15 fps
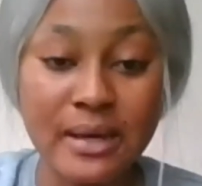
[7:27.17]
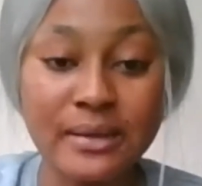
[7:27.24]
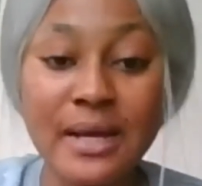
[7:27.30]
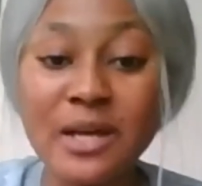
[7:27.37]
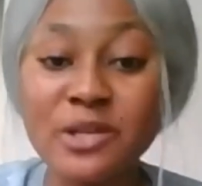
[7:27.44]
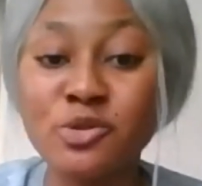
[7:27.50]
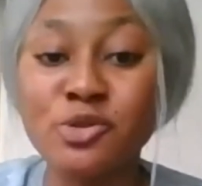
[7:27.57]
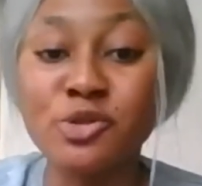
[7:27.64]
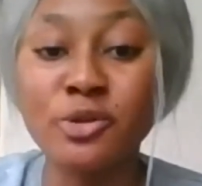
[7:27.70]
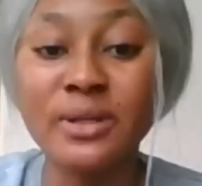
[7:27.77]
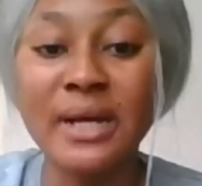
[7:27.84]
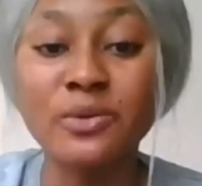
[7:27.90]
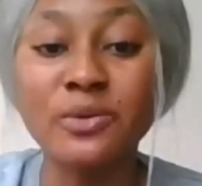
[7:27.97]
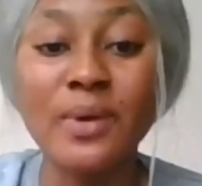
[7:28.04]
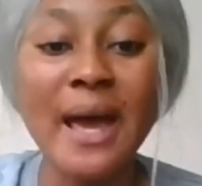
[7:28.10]
That's to show
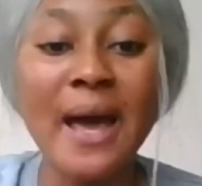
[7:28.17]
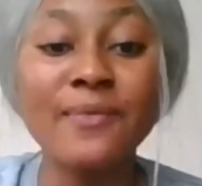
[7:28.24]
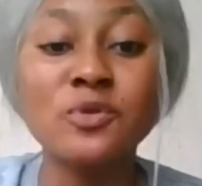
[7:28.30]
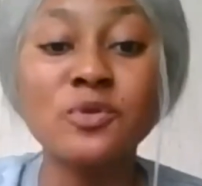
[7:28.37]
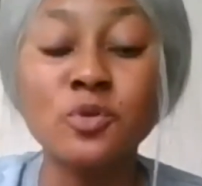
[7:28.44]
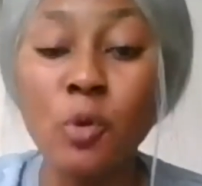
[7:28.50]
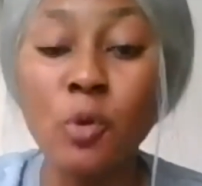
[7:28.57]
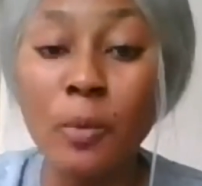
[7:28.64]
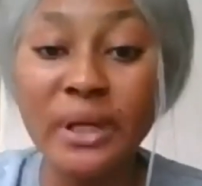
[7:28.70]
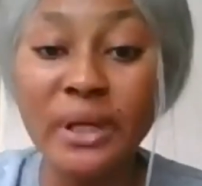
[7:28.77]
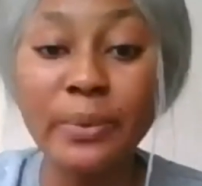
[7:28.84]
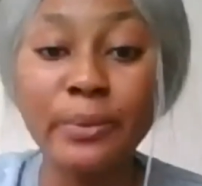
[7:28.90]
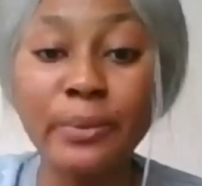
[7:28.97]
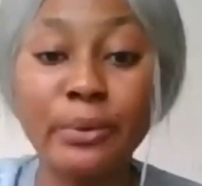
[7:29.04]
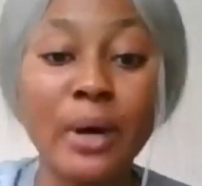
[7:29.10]
that we have so
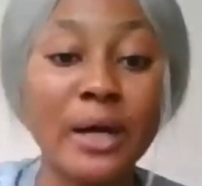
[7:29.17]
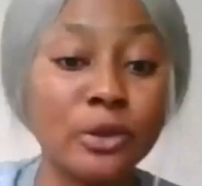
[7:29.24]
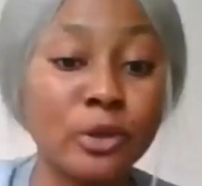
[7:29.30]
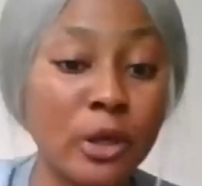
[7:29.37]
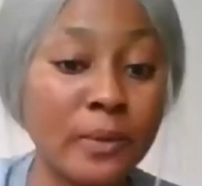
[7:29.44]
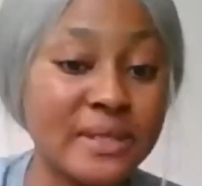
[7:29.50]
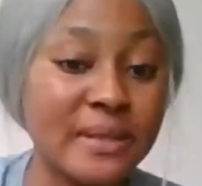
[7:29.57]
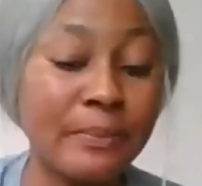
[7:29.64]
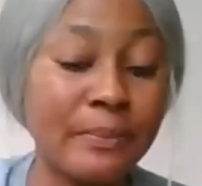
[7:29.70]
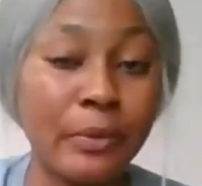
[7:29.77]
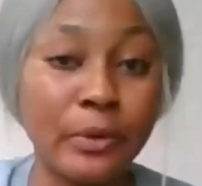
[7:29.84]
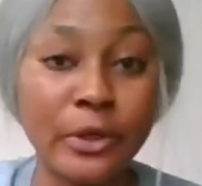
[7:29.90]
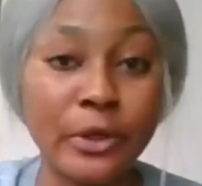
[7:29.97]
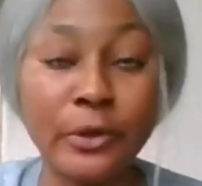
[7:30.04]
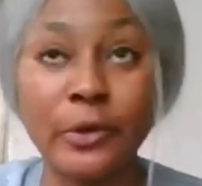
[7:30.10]
many people adopting
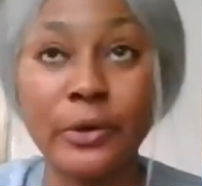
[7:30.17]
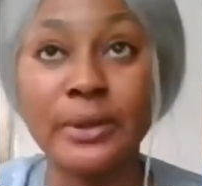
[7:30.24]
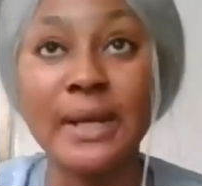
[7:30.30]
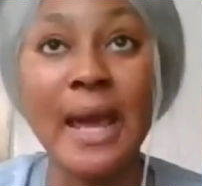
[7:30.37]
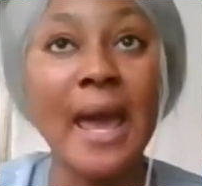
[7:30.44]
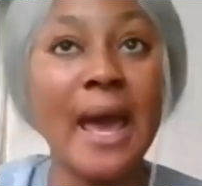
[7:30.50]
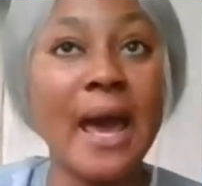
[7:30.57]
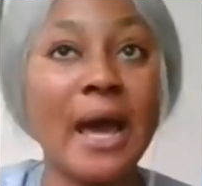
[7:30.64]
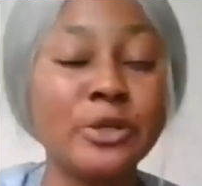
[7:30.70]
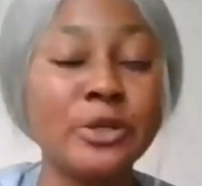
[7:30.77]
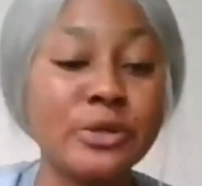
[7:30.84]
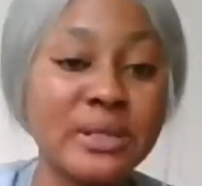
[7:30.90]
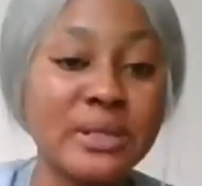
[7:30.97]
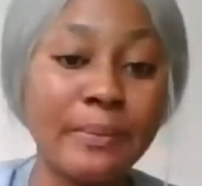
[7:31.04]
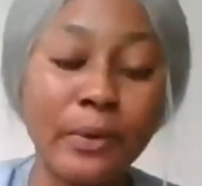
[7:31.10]
Polygon and
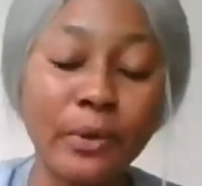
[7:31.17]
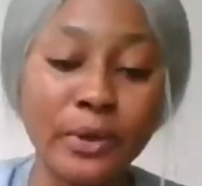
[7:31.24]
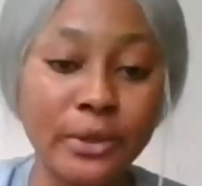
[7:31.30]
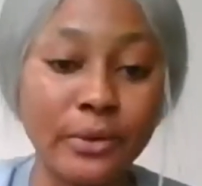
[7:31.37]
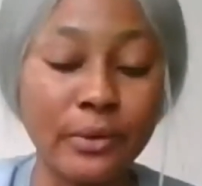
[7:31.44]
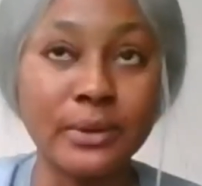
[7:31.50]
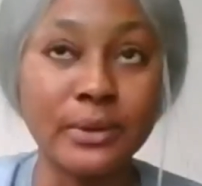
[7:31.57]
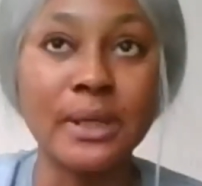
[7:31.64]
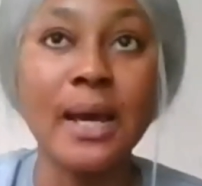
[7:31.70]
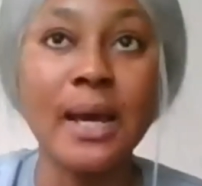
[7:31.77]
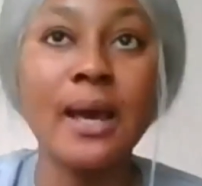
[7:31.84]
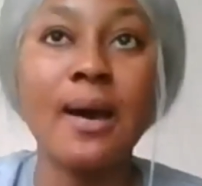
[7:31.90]
using Polygon.